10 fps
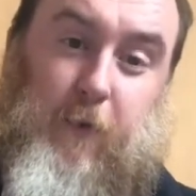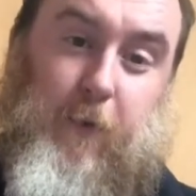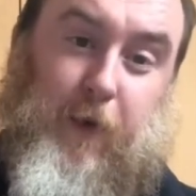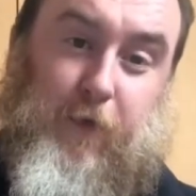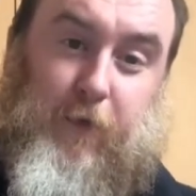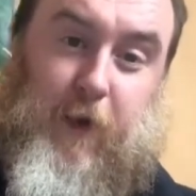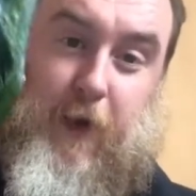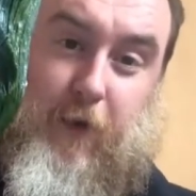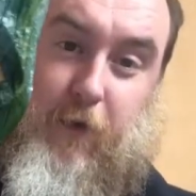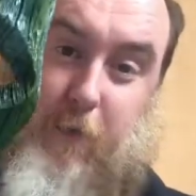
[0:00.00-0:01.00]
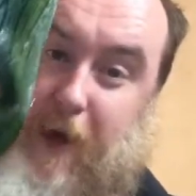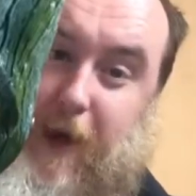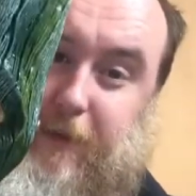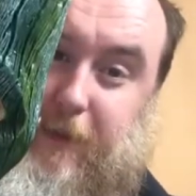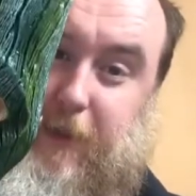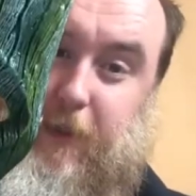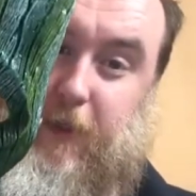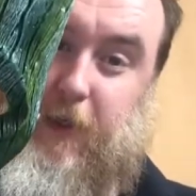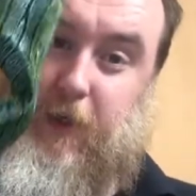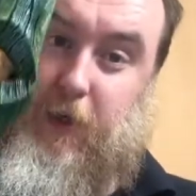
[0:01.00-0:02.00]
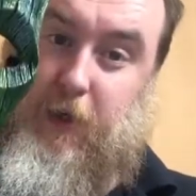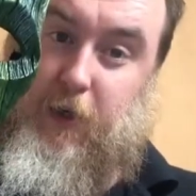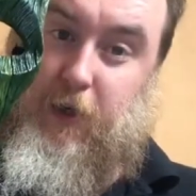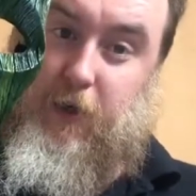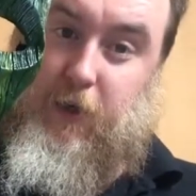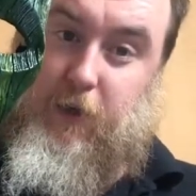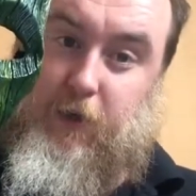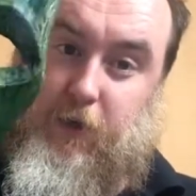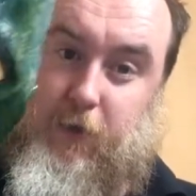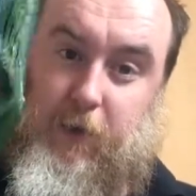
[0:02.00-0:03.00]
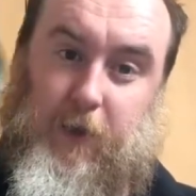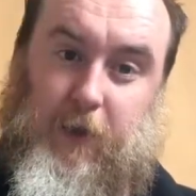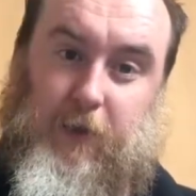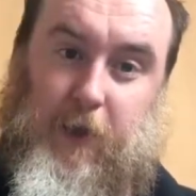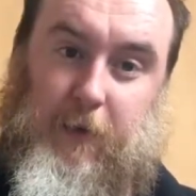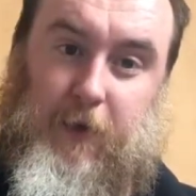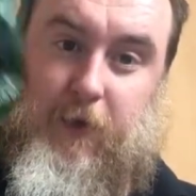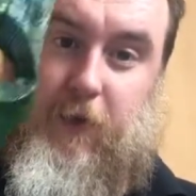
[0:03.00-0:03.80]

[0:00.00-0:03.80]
I'm a big fan of The Mask. Jim, yeah, it's damaged.